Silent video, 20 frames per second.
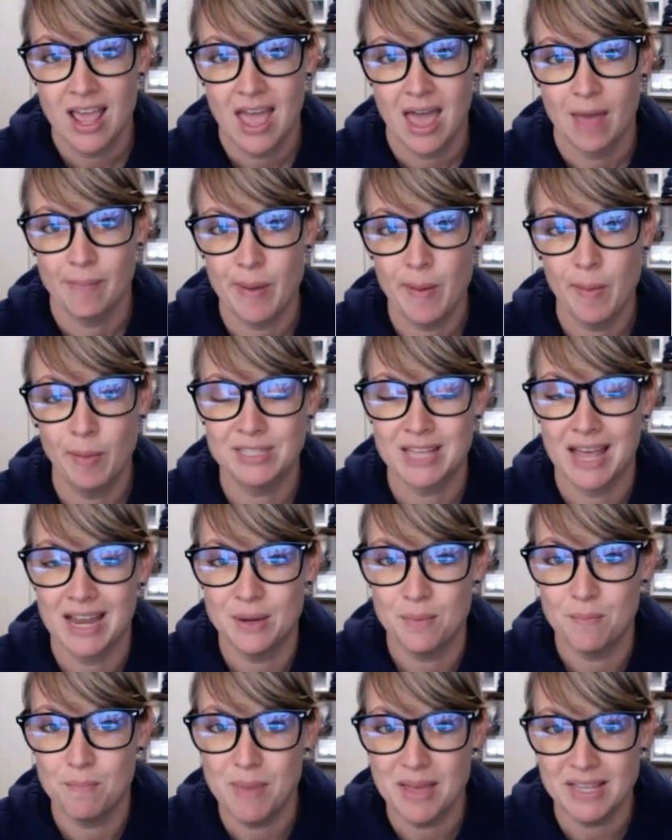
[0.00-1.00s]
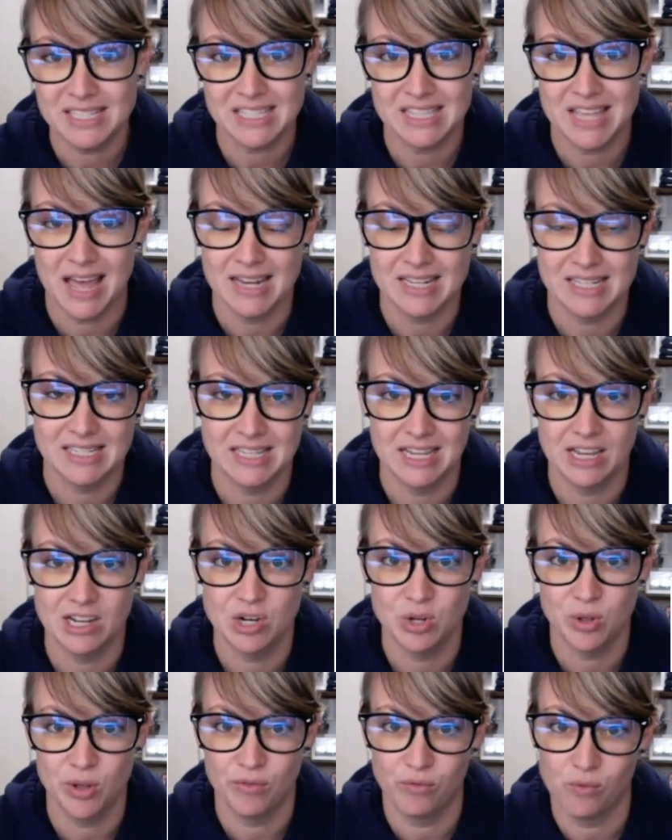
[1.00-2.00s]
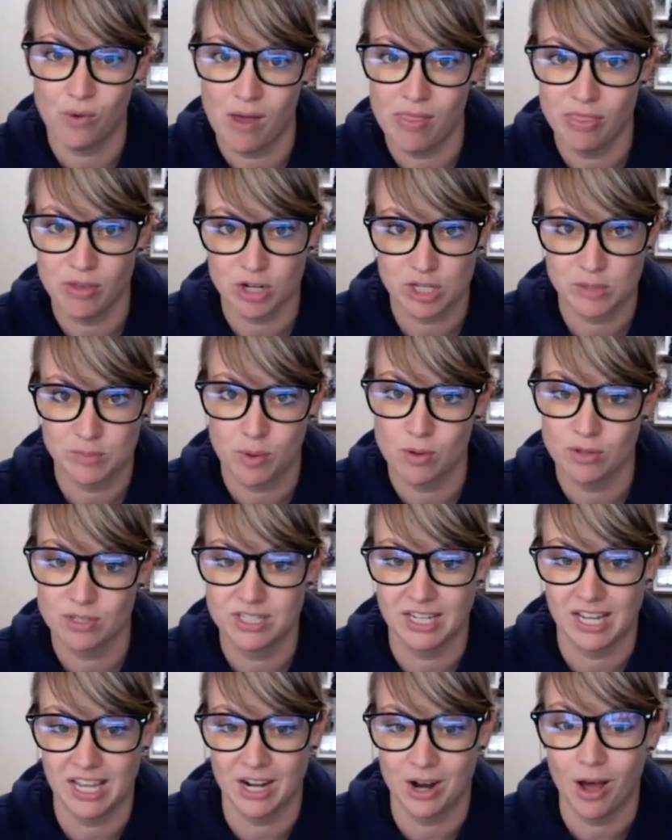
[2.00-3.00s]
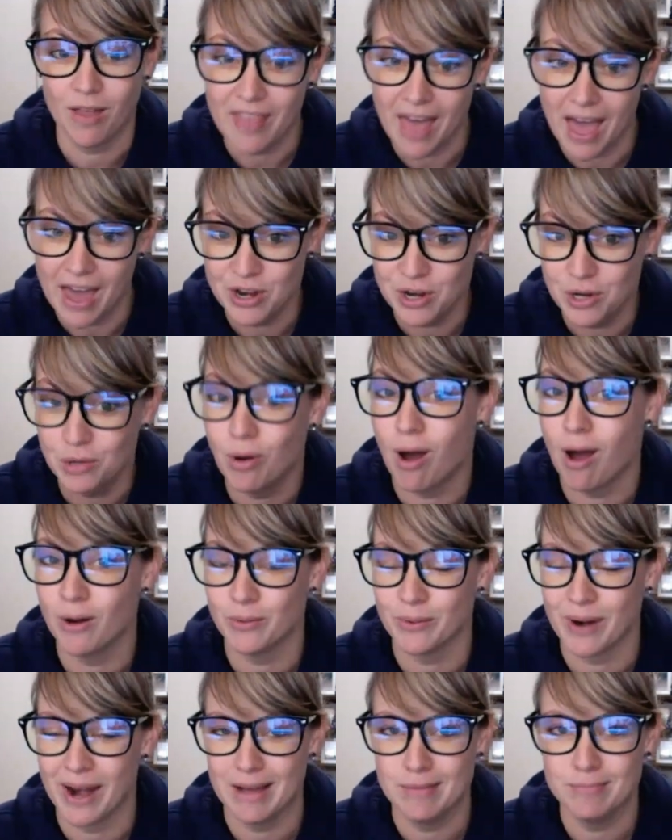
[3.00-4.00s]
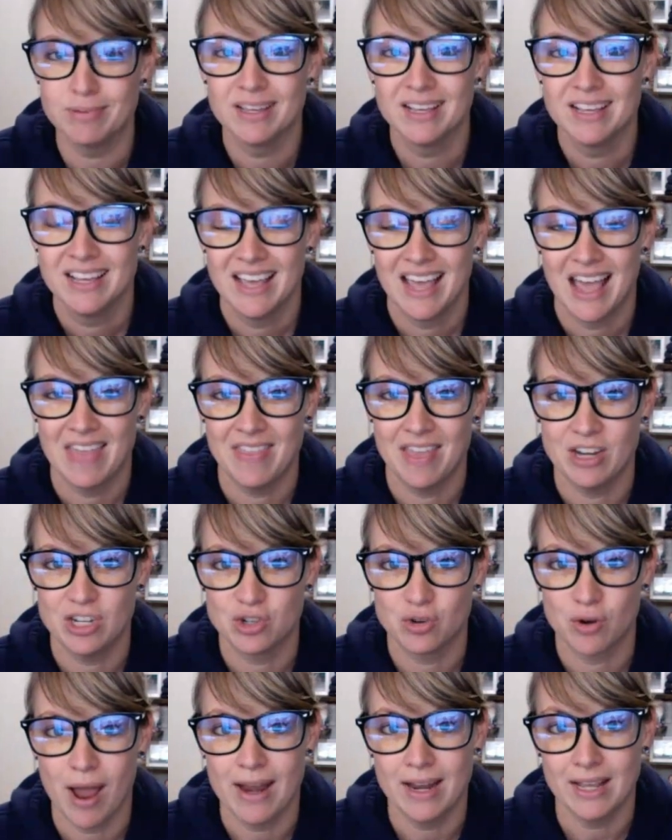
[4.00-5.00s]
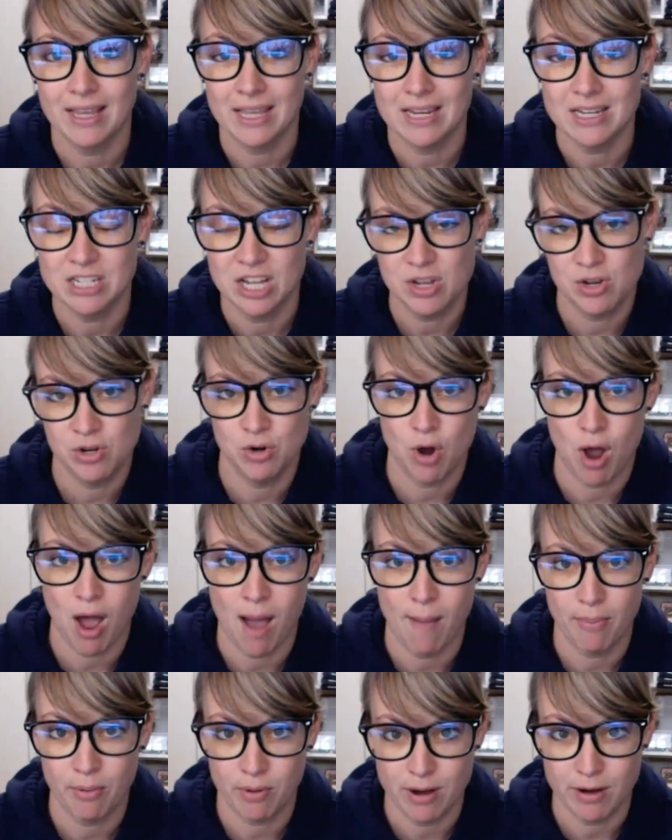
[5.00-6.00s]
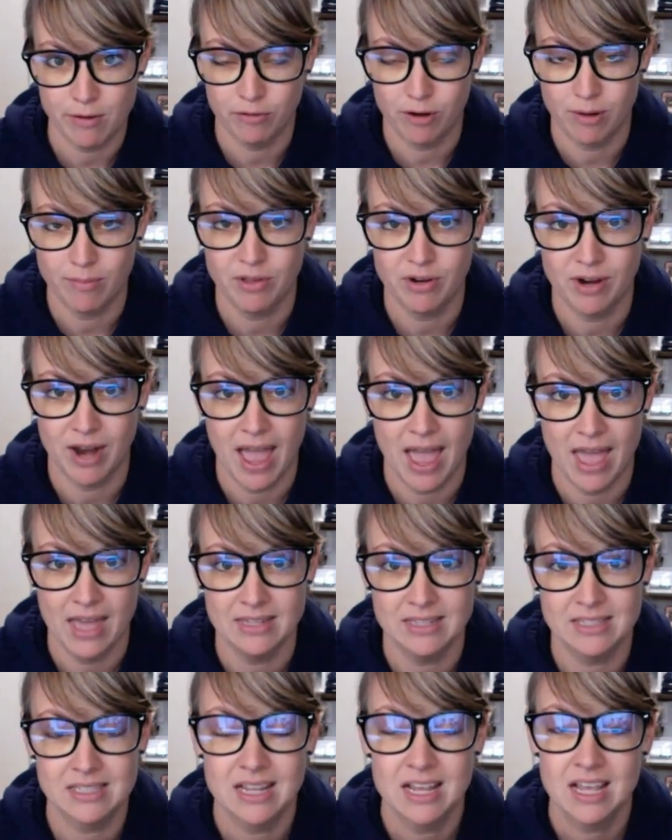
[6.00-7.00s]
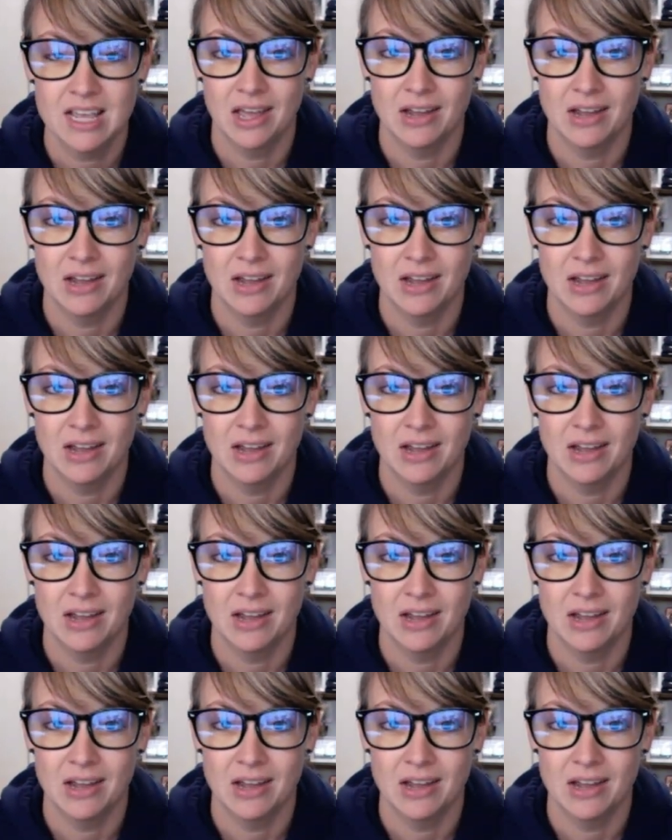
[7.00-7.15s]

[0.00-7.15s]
And people tend to miss that signal of when they're supposed to get on that new on-ramp, and they try to continue to operate from their heads.